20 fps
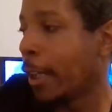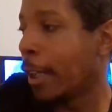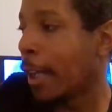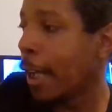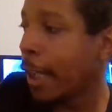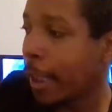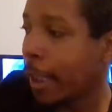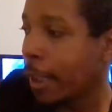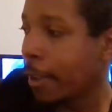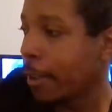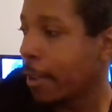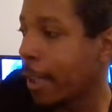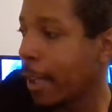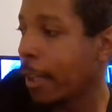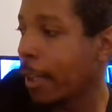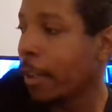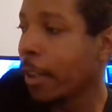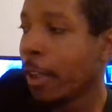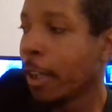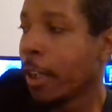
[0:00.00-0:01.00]
And I get
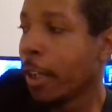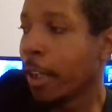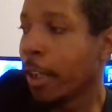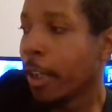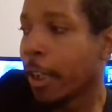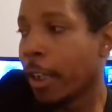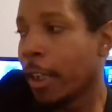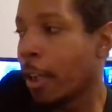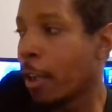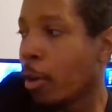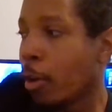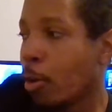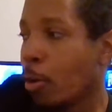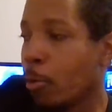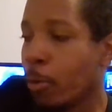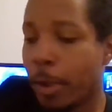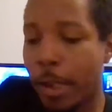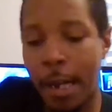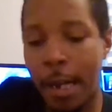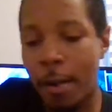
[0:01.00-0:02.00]
that, I
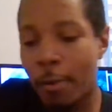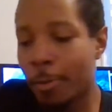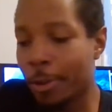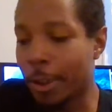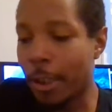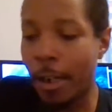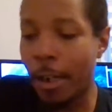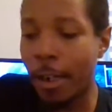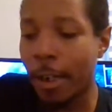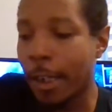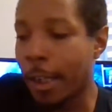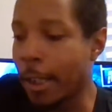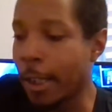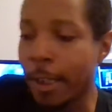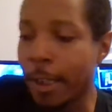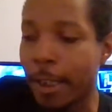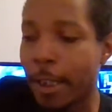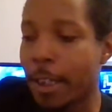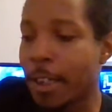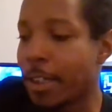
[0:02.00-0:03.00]
was hugging
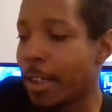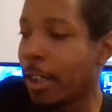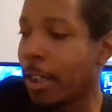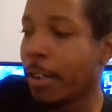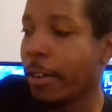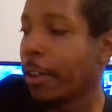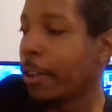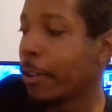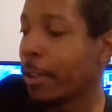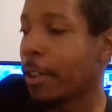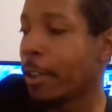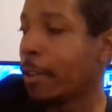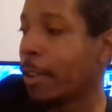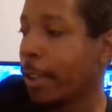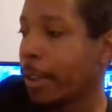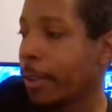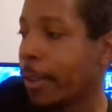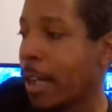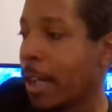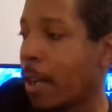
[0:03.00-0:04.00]
and kissing and everything
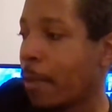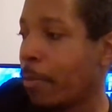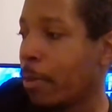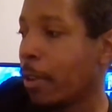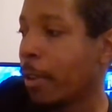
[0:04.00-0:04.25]
like that.